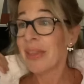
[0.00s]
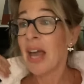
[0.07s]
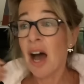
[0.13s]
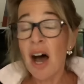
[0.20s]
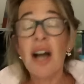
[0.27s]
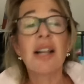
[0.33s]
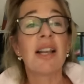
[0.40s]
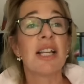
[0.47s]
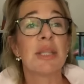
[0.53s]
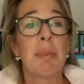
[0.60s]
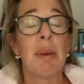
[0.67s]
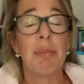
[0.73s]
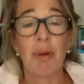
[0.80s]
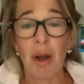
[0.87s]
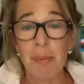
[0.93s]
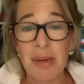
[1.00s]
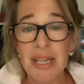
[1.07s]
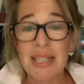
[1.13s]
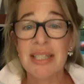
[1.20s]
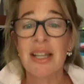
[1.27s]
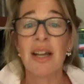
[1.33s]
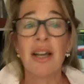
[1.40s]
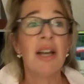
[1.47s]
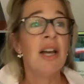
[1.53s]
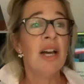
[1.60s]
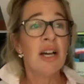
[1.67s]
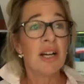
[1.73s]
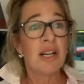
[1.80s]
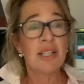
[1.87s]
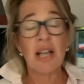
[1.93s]
I'd like to be prime minister
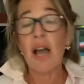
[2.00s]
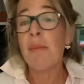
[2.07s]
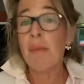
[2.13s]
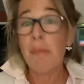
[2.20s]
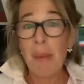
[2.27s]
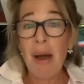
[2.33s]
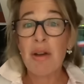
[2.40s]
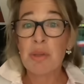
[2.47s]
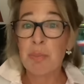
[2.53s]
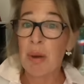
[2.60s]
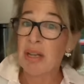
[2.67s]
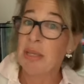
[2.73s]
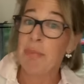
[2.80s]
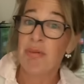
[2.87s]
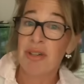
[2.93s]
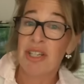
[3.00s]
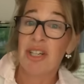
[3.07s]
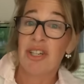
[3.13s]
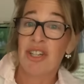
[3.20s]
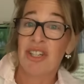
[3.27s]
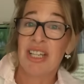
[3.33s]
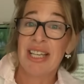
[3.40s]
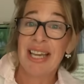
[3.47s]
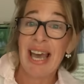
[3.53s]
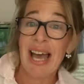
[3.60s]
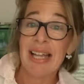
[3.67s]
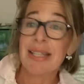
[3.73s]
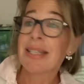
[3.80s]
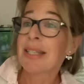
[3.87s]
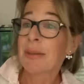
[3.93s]
because I'm about as bloody British as it
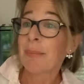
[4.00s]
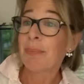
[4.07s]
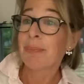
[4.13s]
gets.